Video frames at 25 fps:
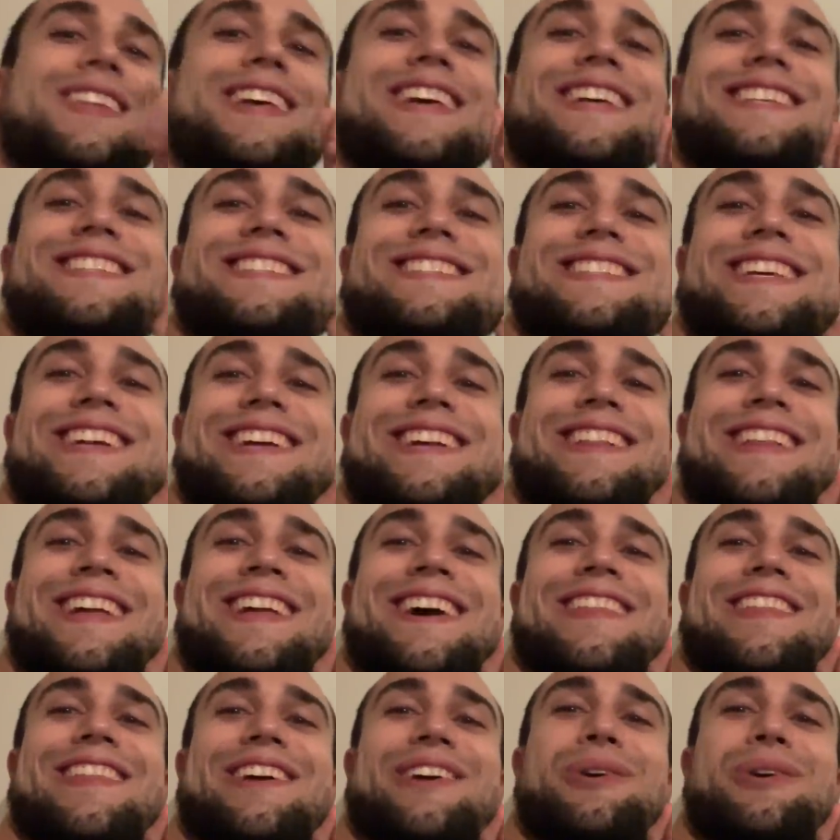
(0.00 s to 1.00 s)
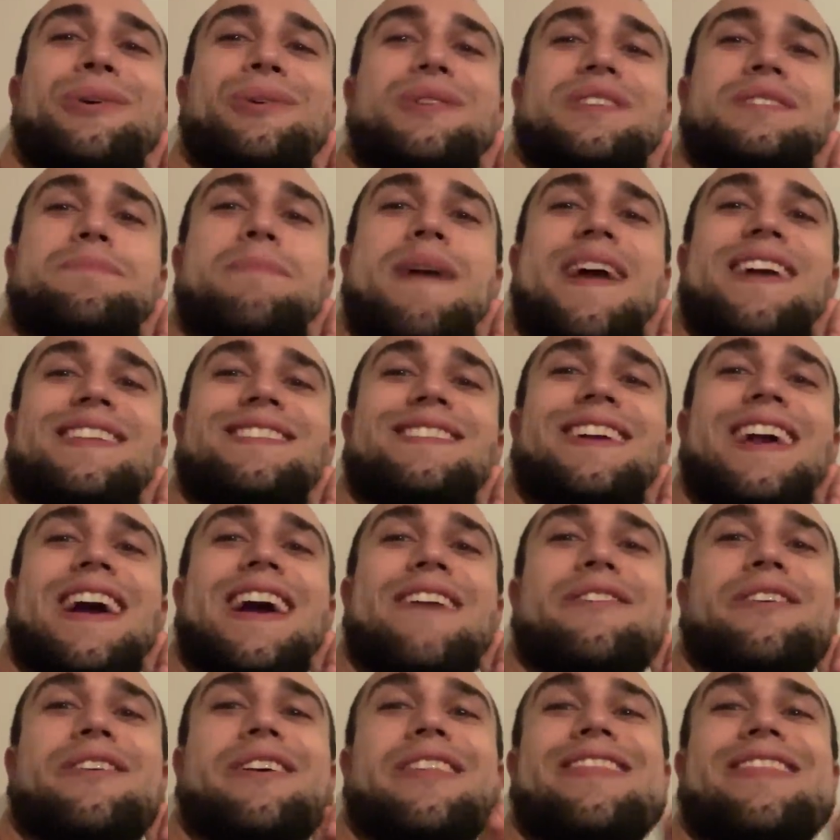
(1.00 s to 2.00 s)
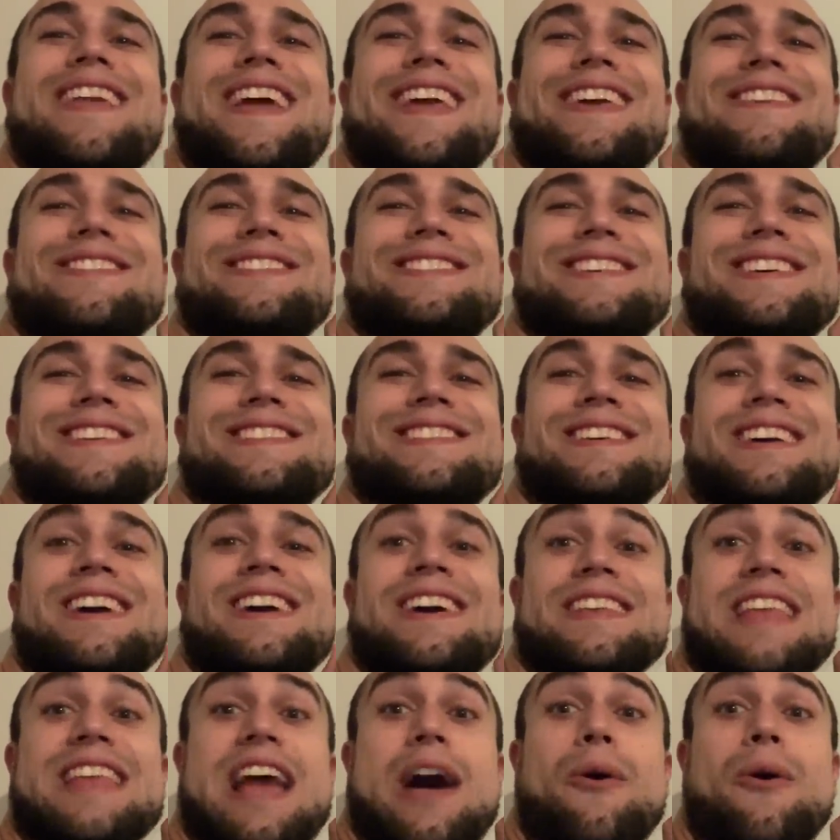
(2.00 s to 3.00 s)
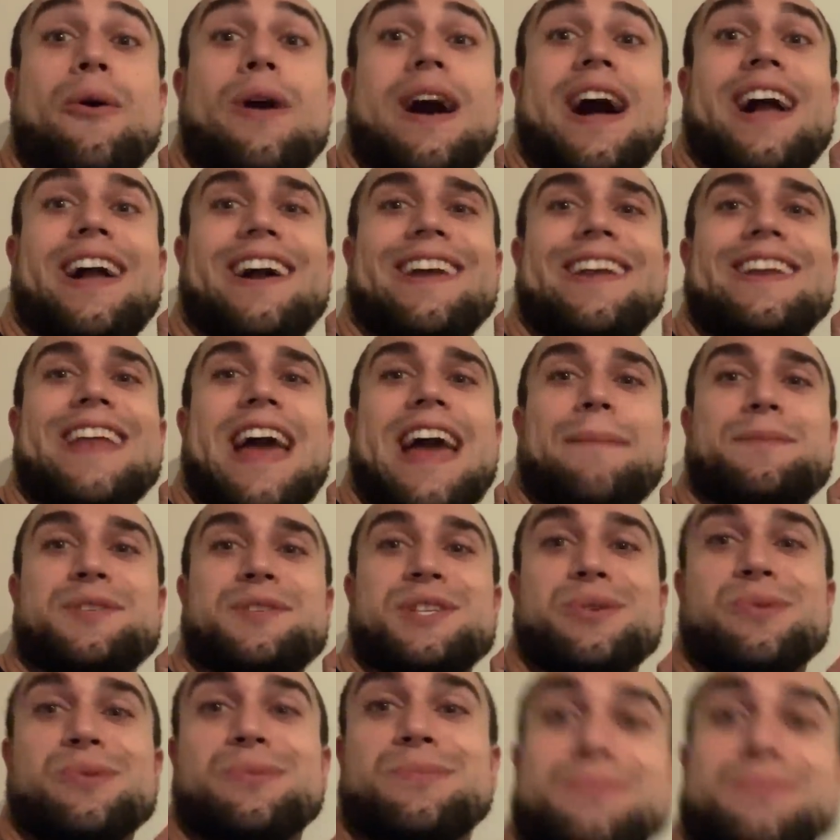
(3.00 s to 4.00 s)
Still the coolest painting ever. Thank you, sis. Now I got an app shoot.